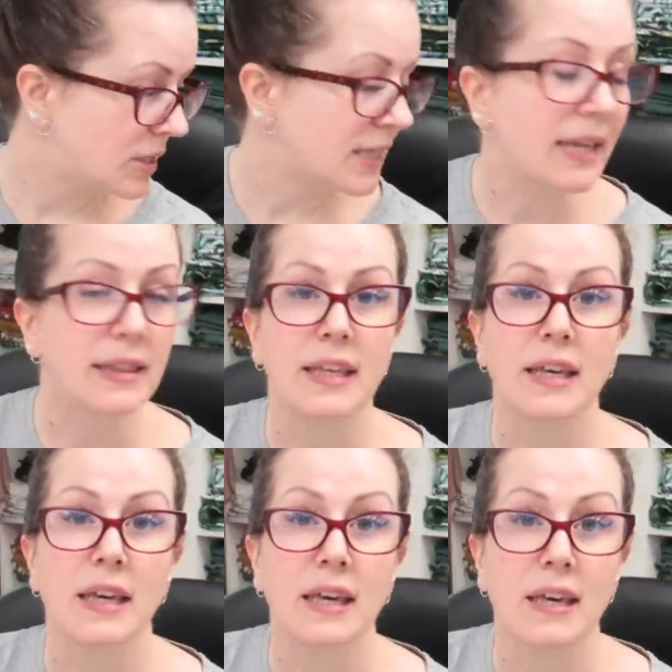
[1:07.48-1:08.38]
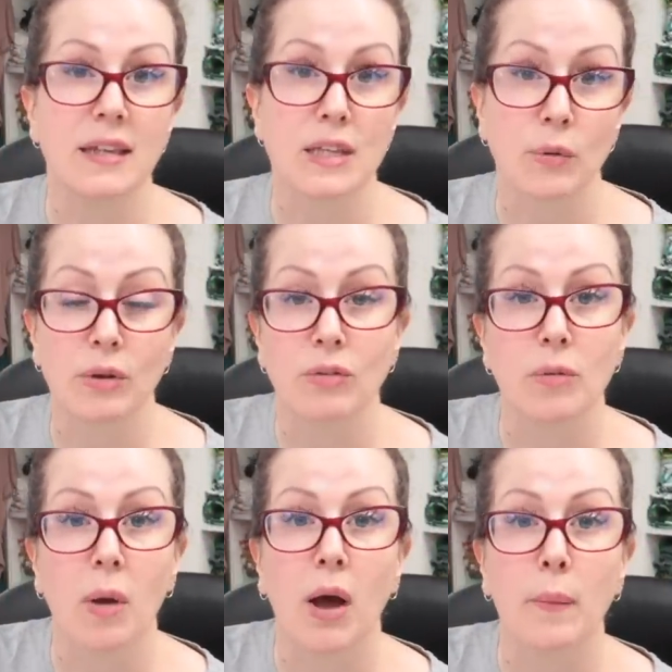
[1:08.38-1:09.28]
set the sewing
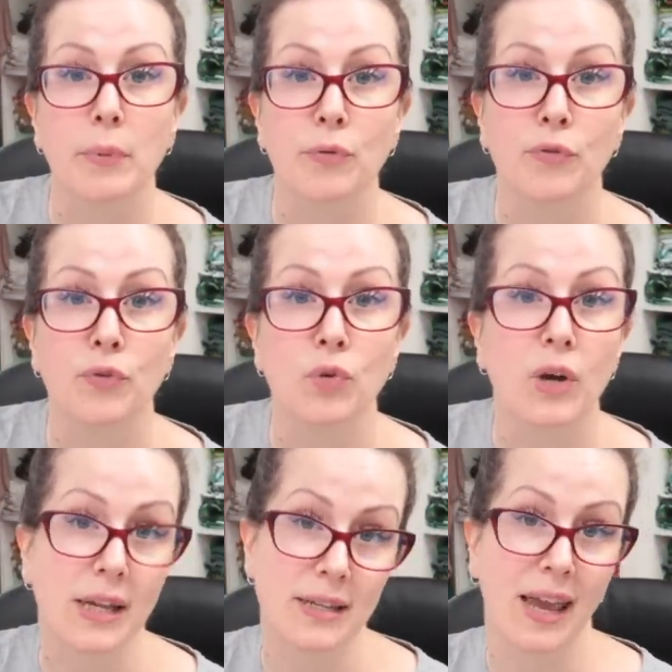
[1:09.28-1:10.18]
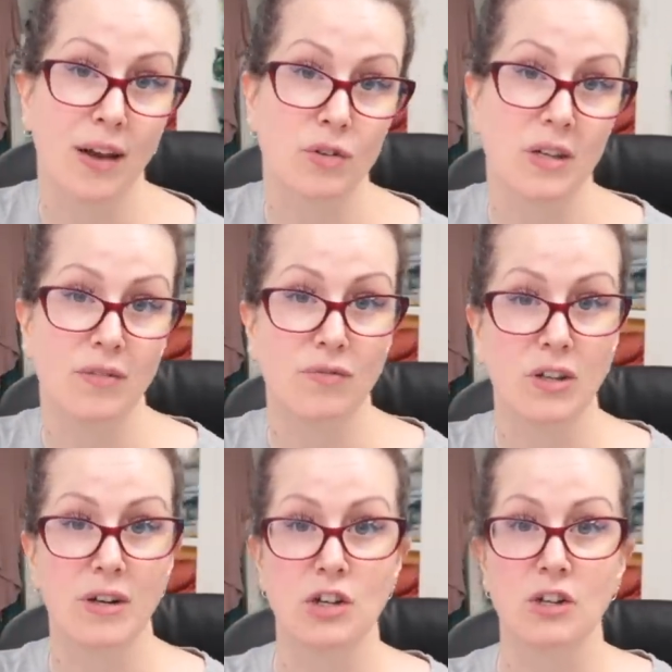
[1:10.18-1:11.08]
room up for cutting out
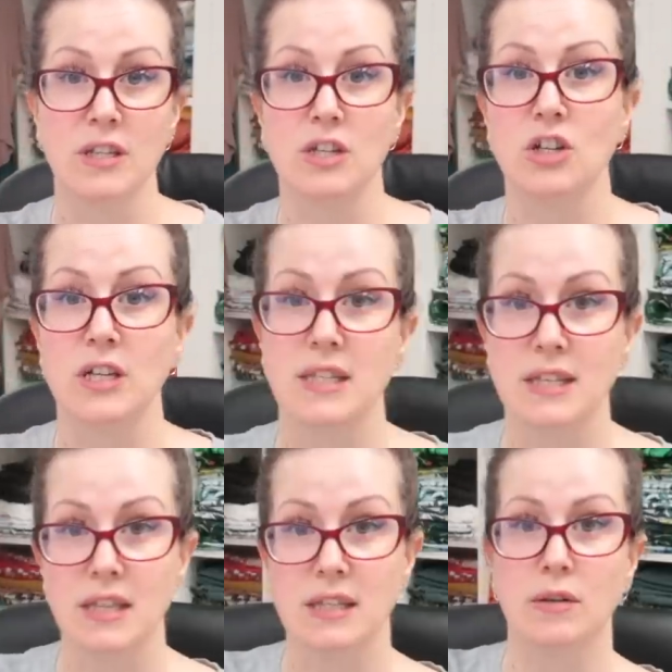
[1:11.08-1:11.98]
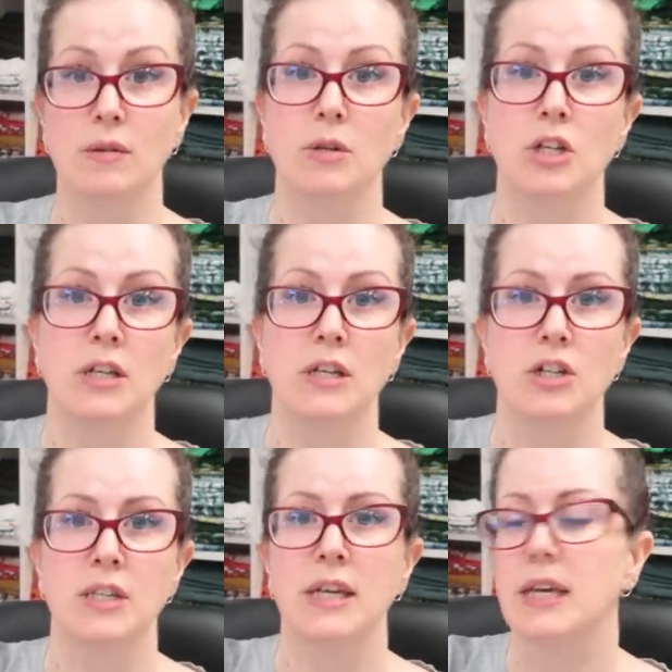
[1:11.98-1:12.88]
configuration, because as you can see, the sewing machine, you can
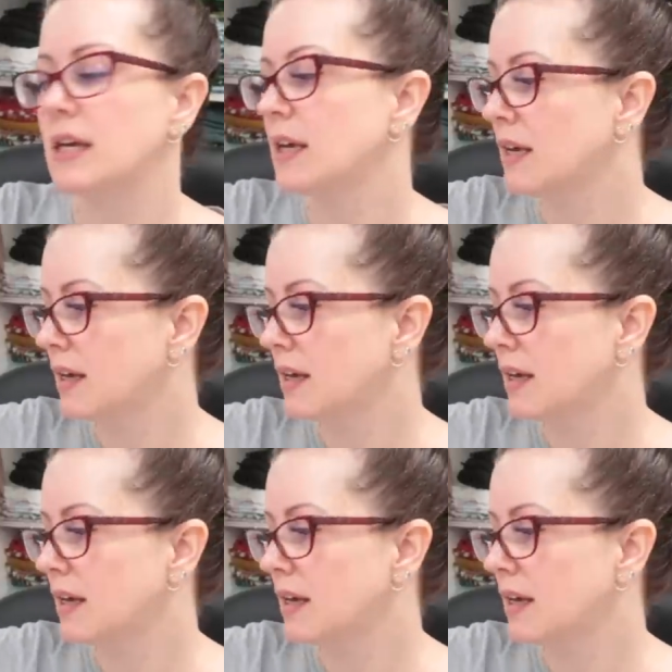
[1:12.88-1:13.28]
just see here,